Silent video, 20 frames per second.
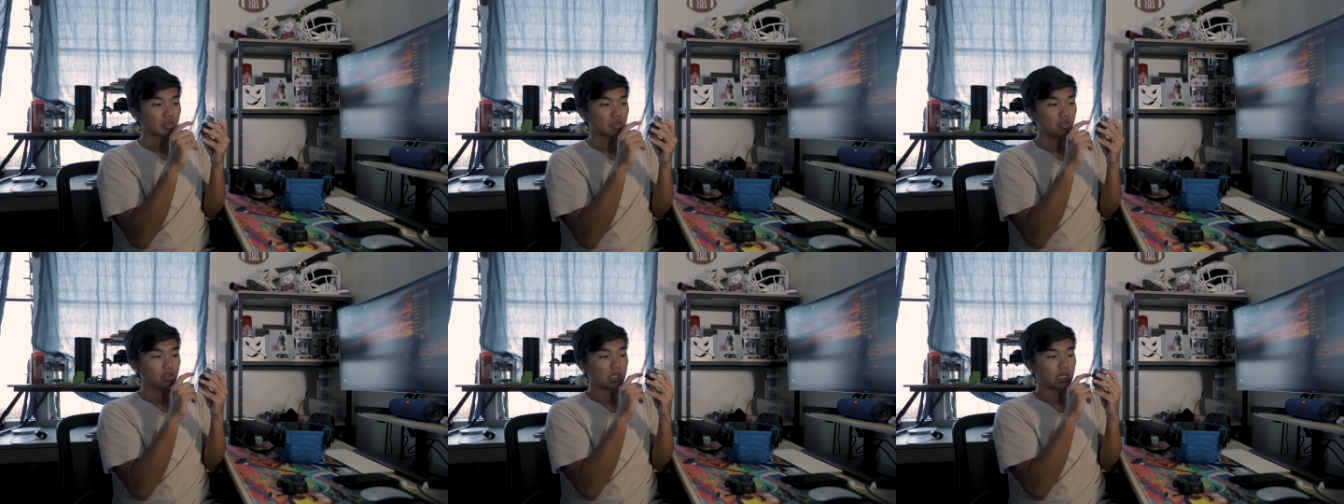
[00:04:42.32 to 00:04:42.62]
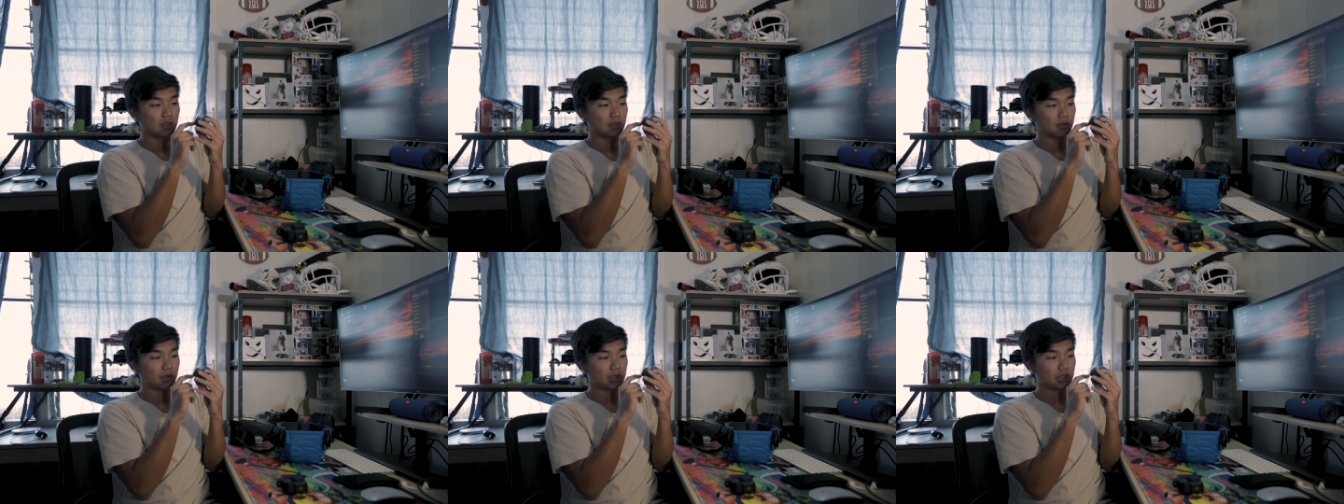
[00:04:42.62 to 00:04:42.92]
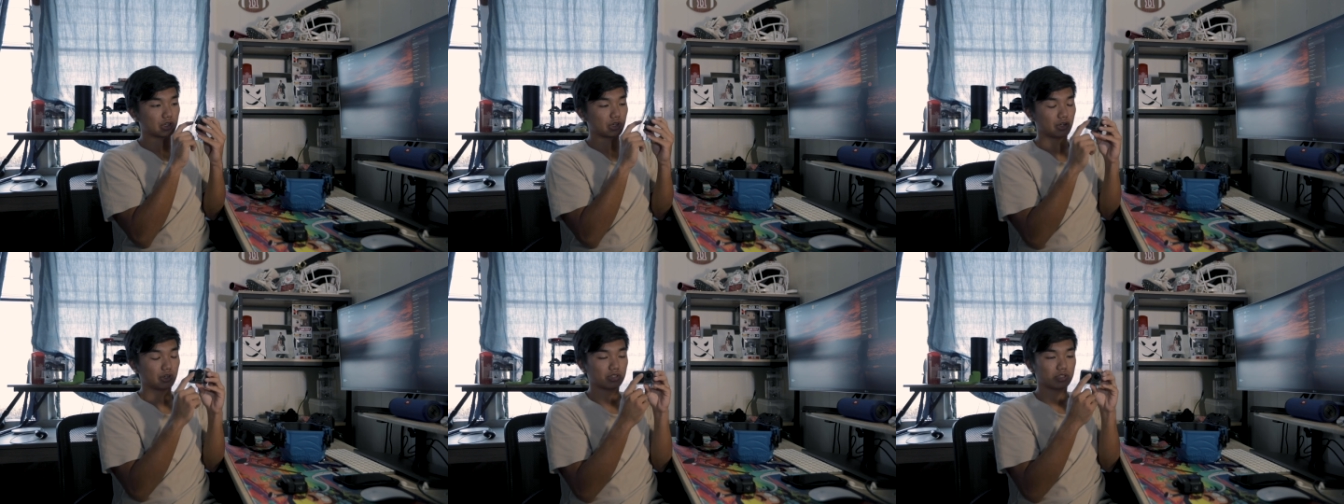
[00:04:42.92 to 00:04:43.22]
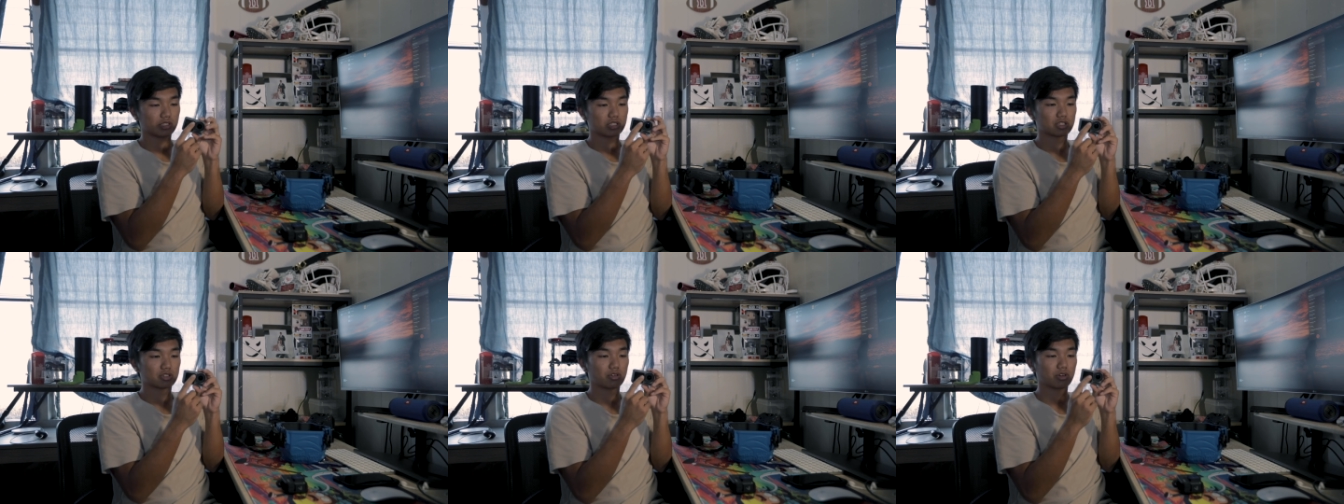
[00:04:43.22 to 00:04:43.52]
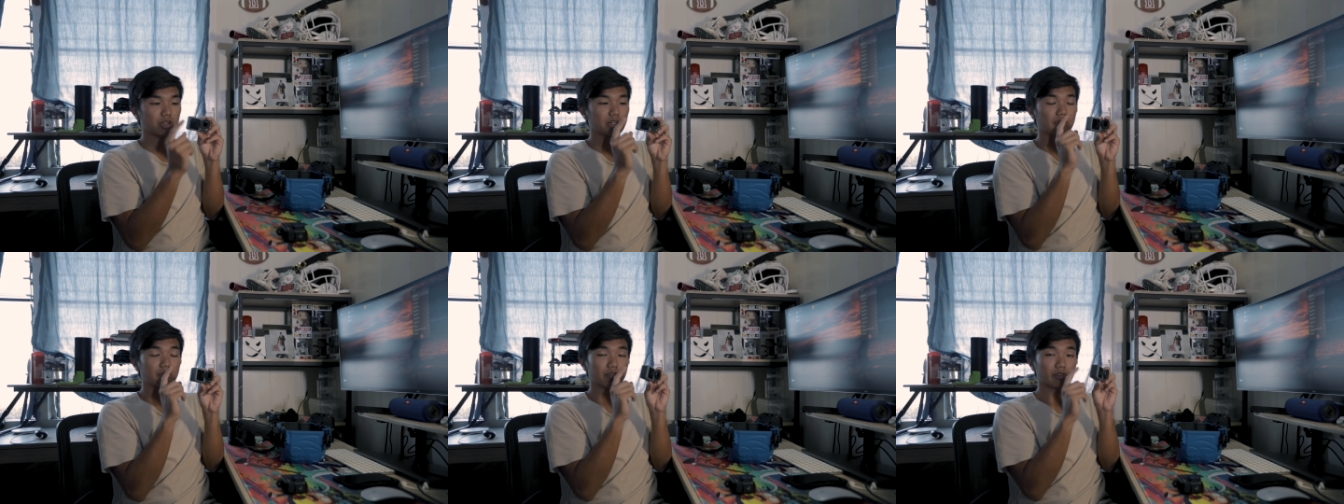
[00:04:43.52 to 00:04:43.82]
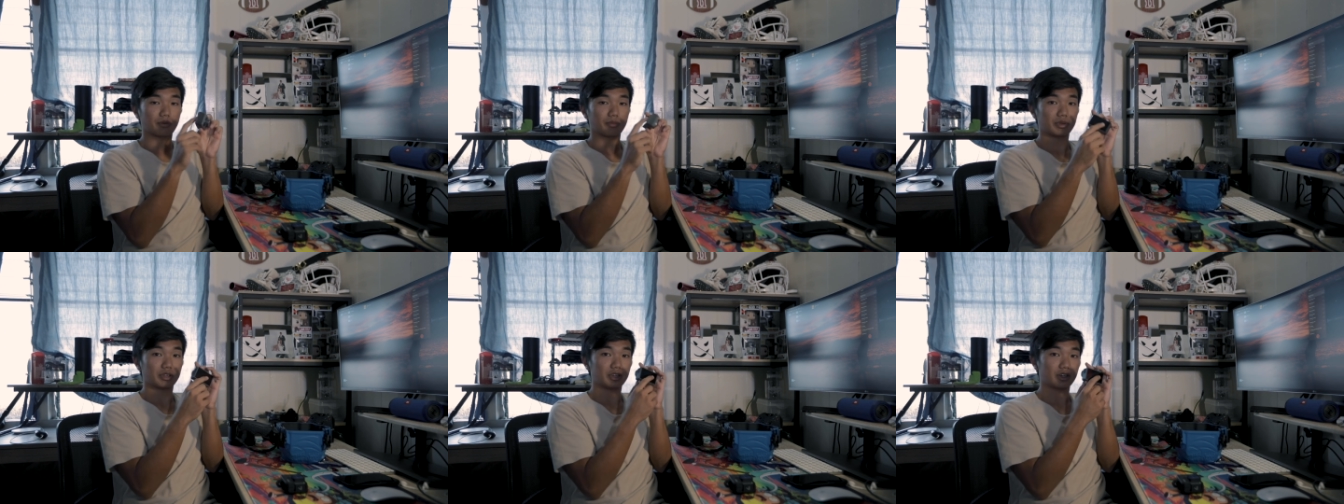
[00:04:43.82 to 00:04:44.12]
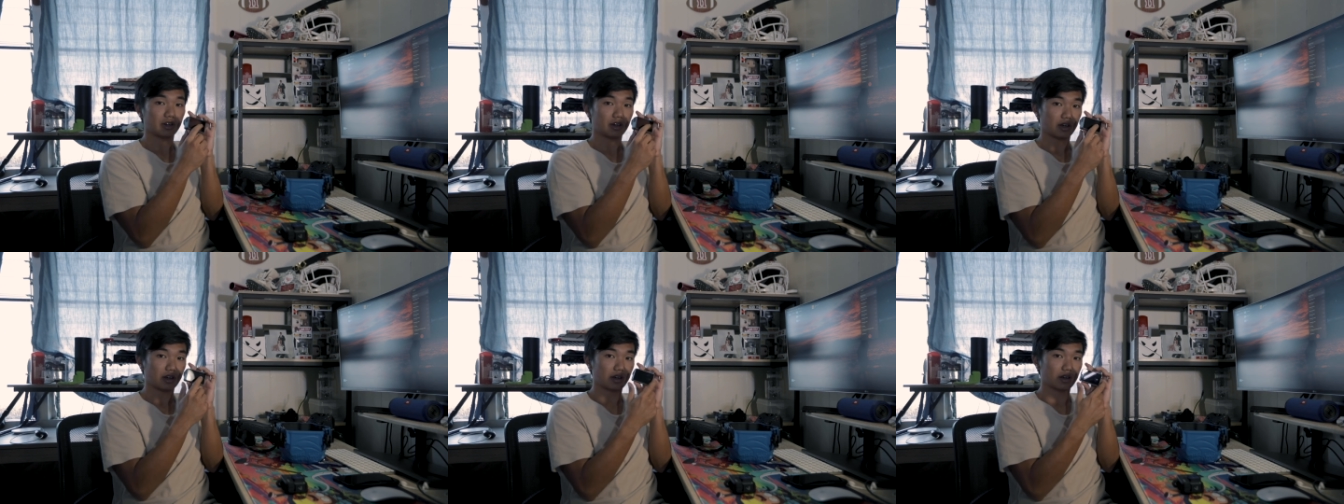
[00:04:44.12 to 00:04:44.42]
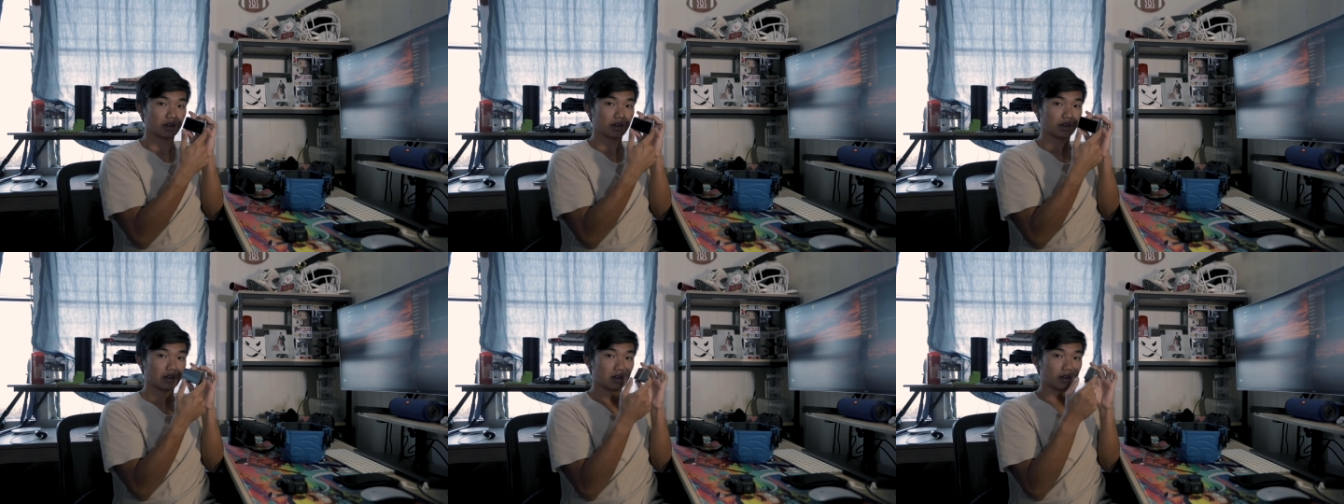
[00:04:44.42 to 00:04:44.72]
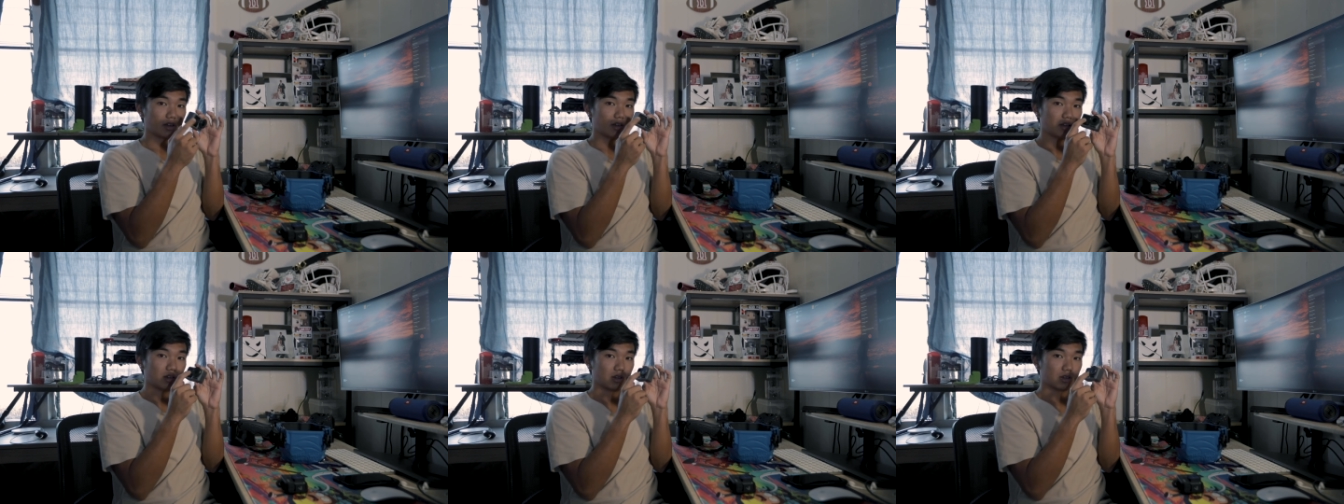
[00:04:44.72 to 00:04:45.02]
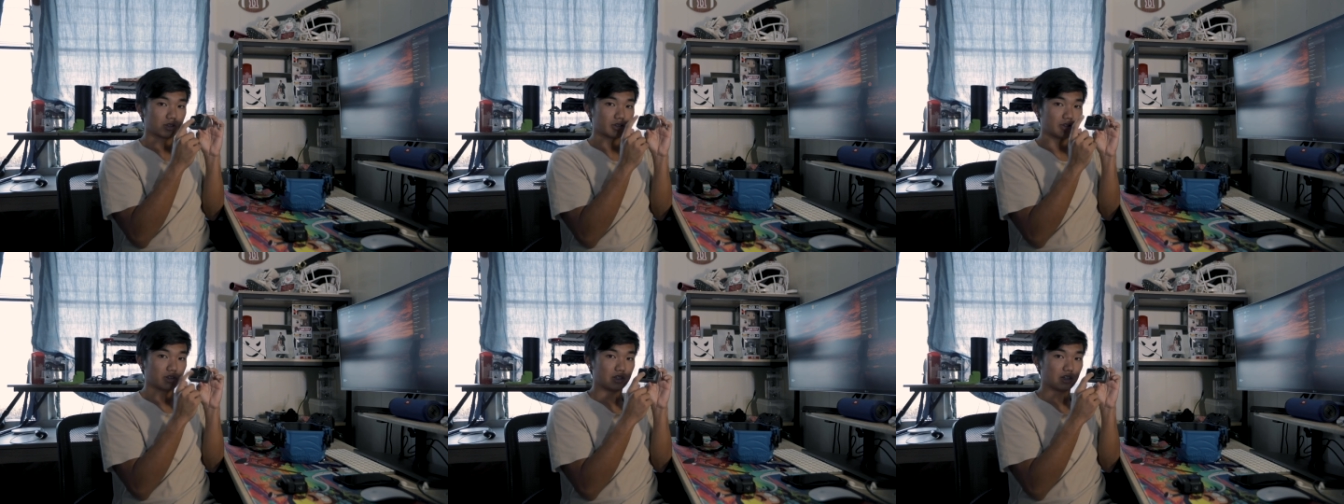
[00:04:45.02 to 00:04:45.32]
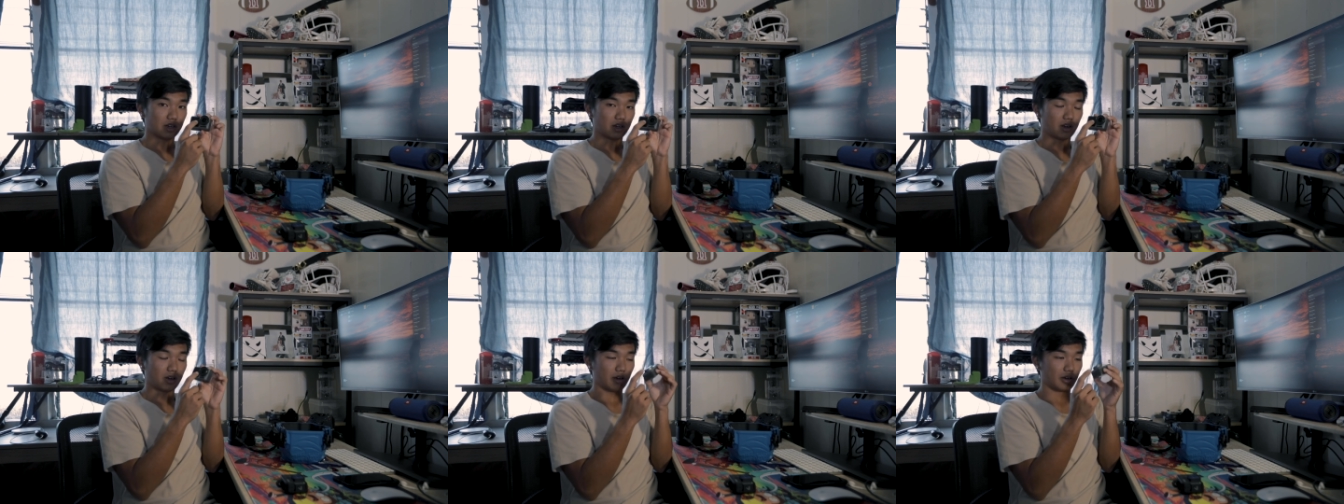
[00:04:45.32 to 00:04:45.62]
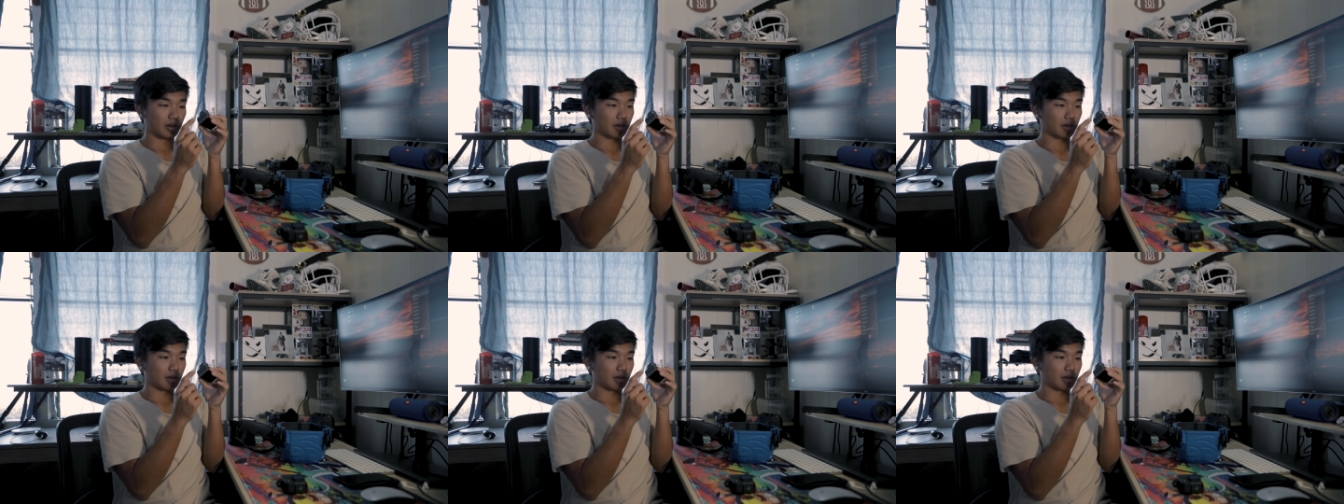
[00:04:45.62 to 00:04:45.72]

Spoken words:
You can turn the screen from here to here.